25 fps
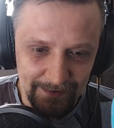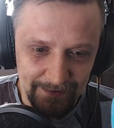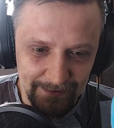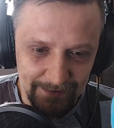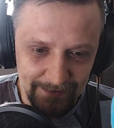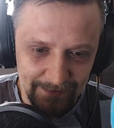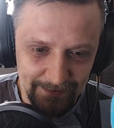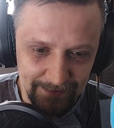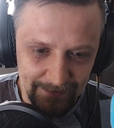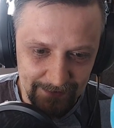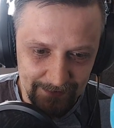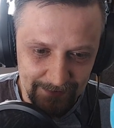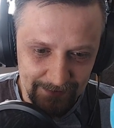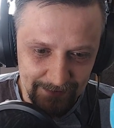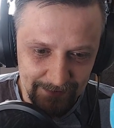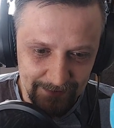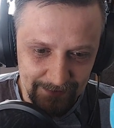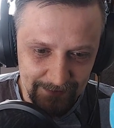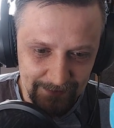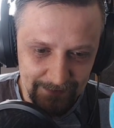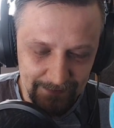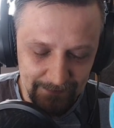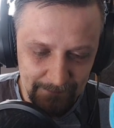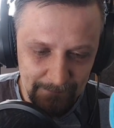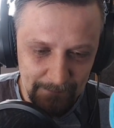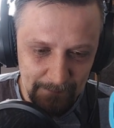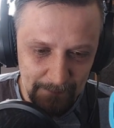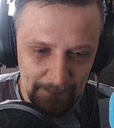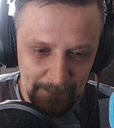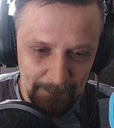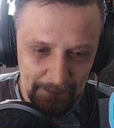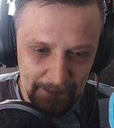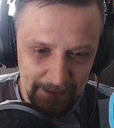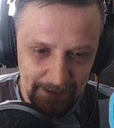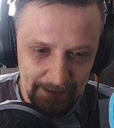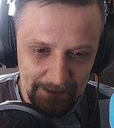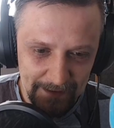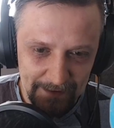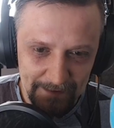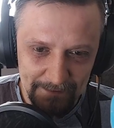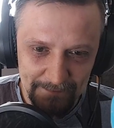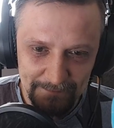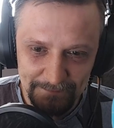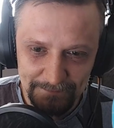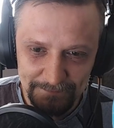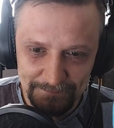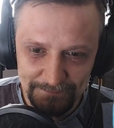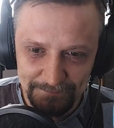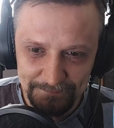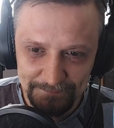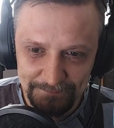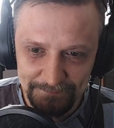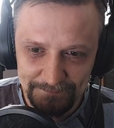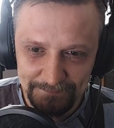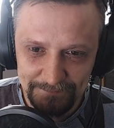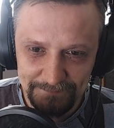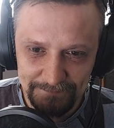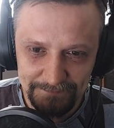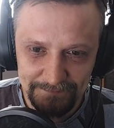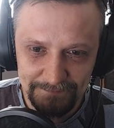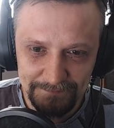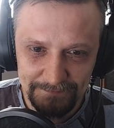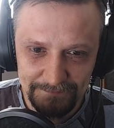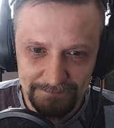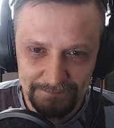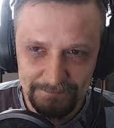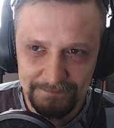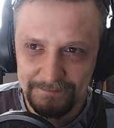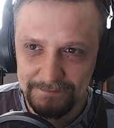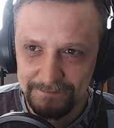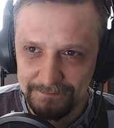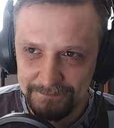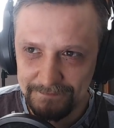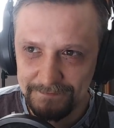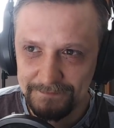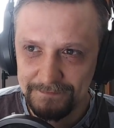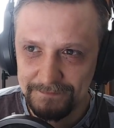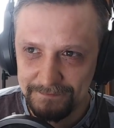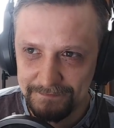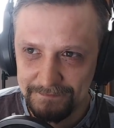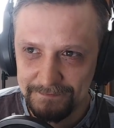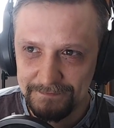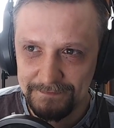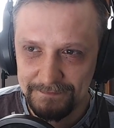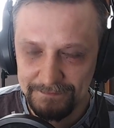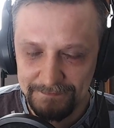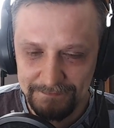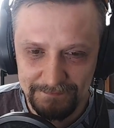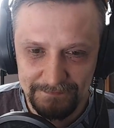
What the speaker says: This person isn't speaking.